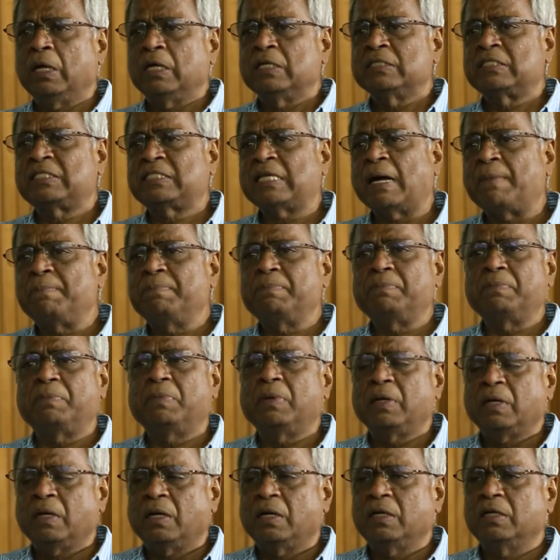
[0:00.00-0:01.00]
some
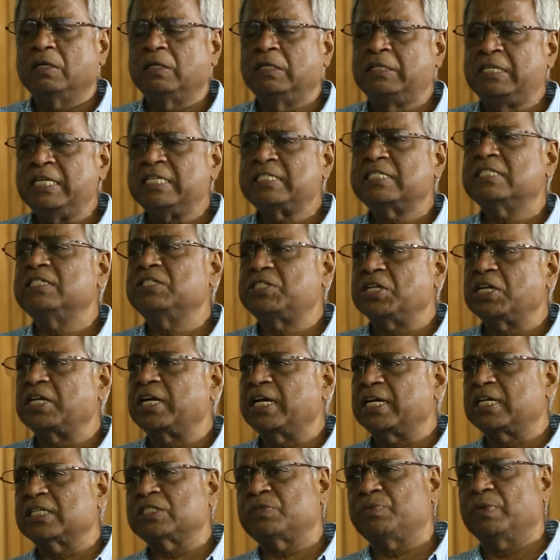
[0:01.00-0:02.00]
diesel
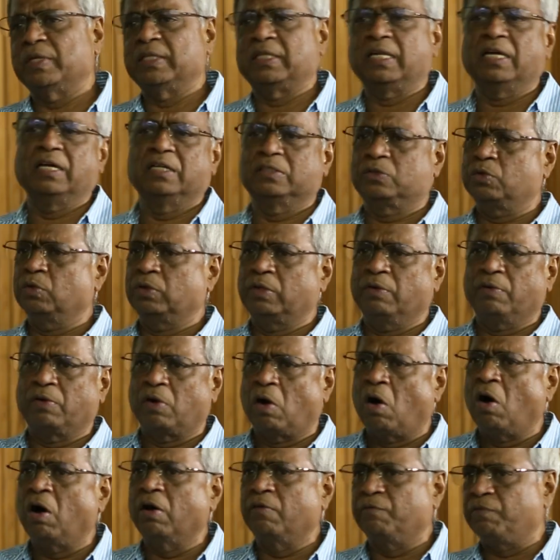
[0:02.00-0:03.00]
generators were there, so they were
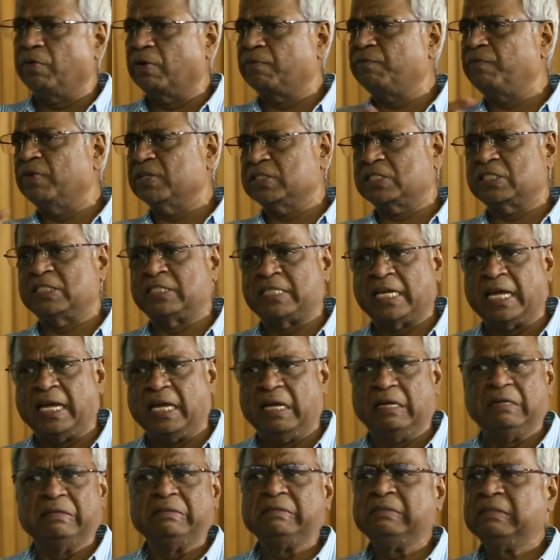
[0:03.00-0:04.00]
on for first
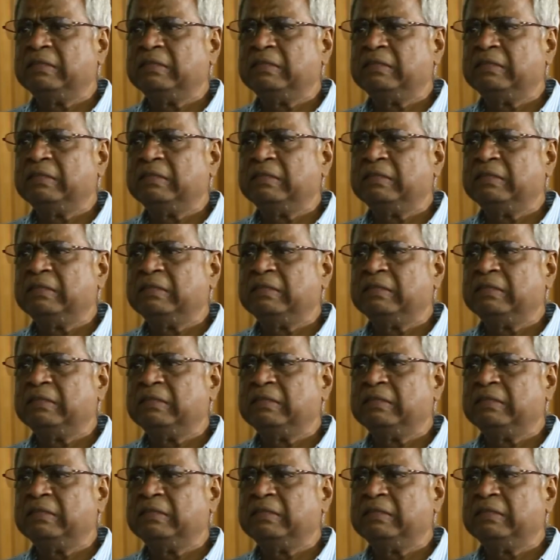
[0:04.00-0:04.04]
day.